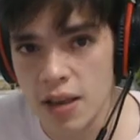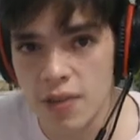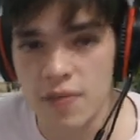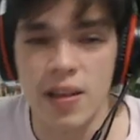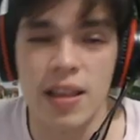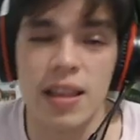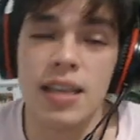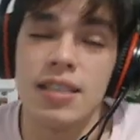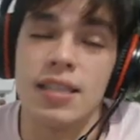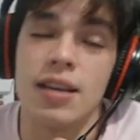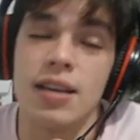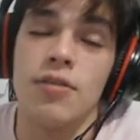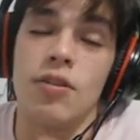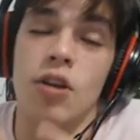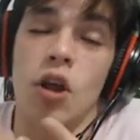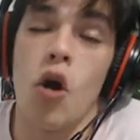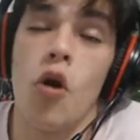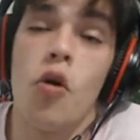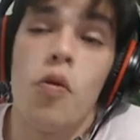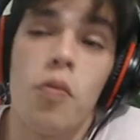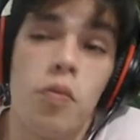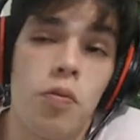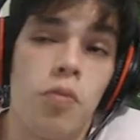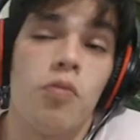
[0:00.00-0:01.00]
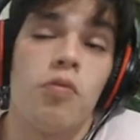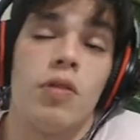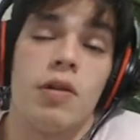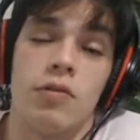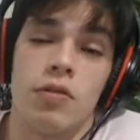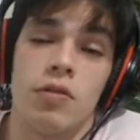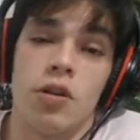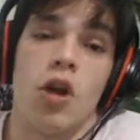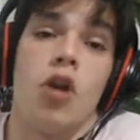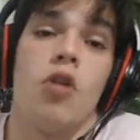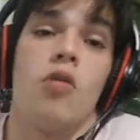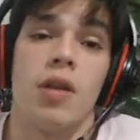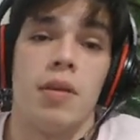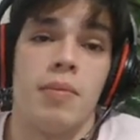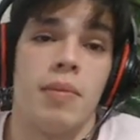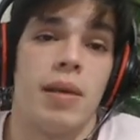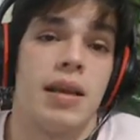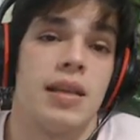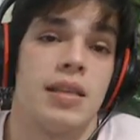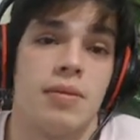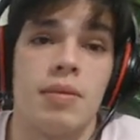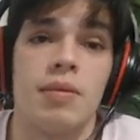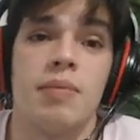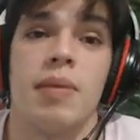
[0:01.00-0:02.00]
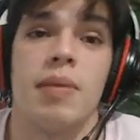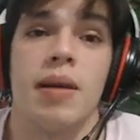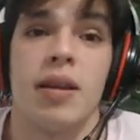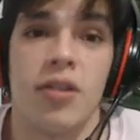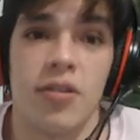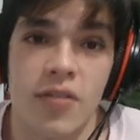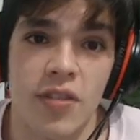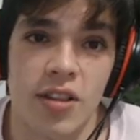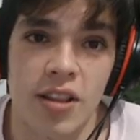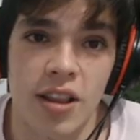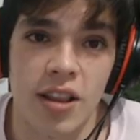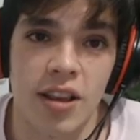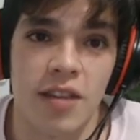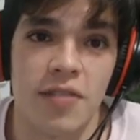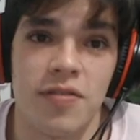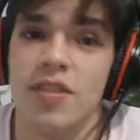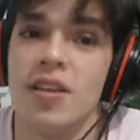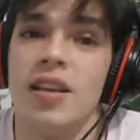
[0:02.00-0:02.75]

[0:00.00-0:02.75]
At least I would hope we would all want to make something better of our life.